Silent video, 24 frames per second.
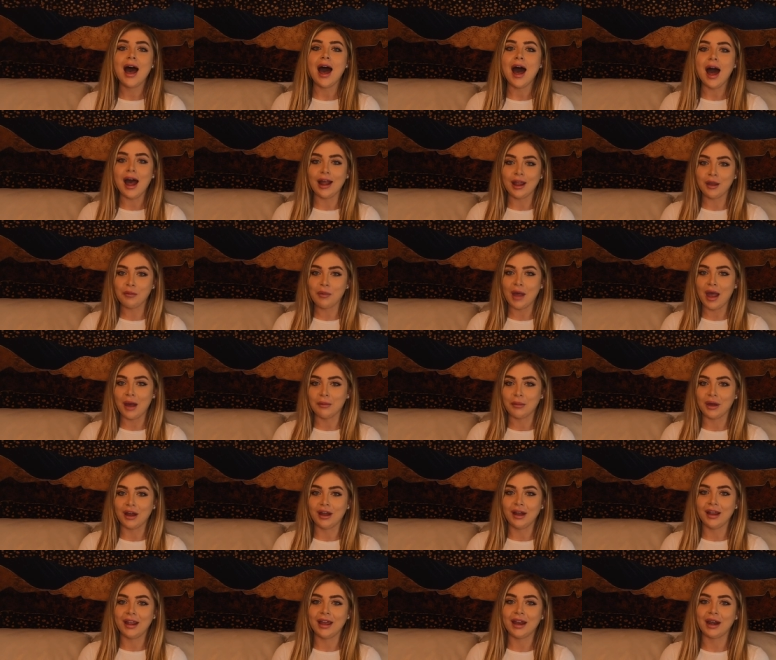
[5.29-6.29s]
I'm
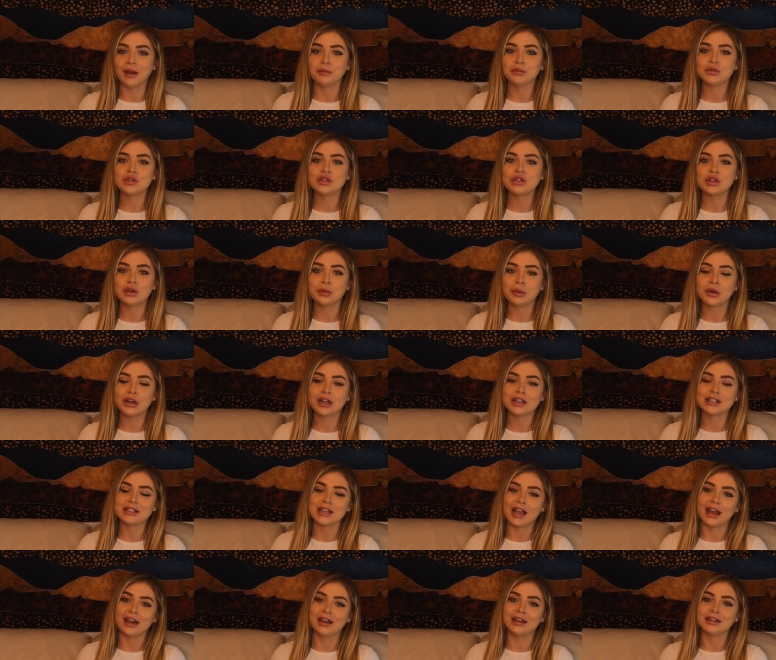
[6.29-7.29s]
Emma, and I'm super
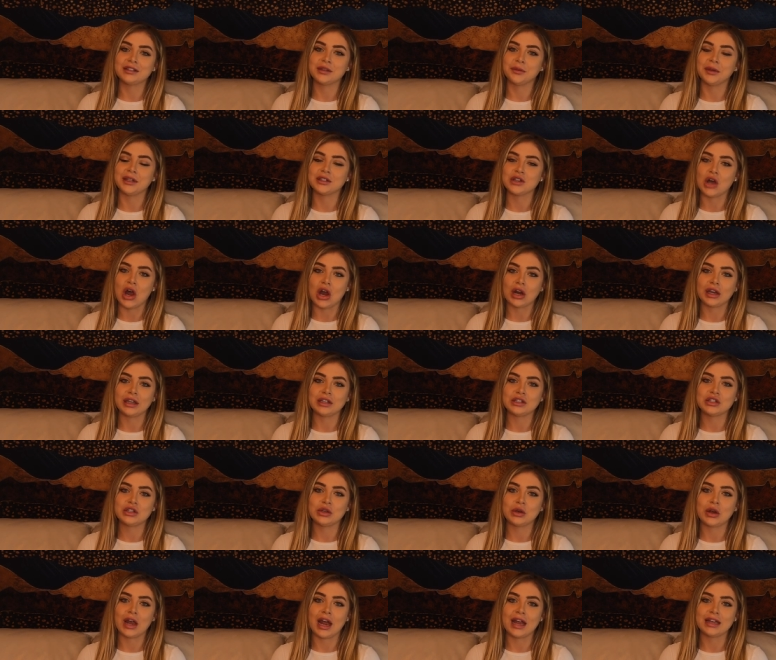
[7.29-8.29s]
excited to be talking
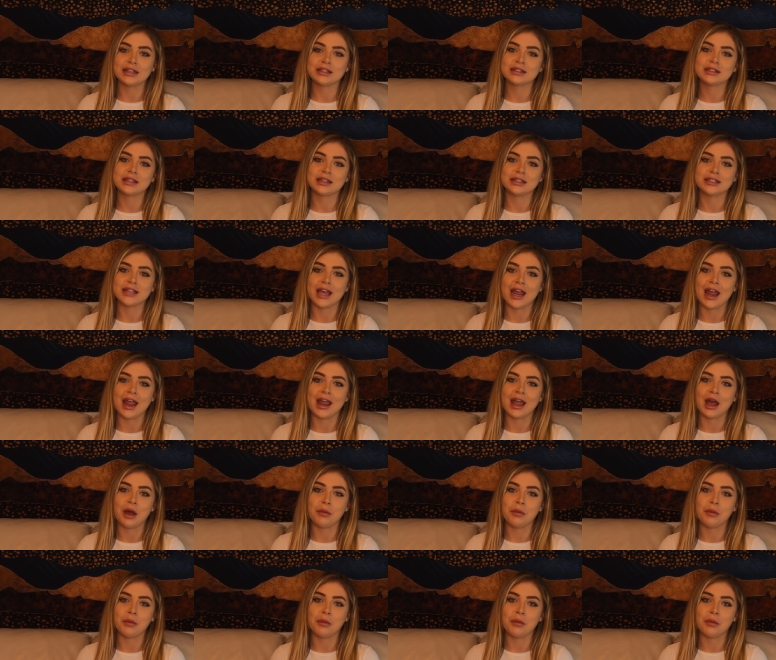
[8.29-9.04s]
to you guys today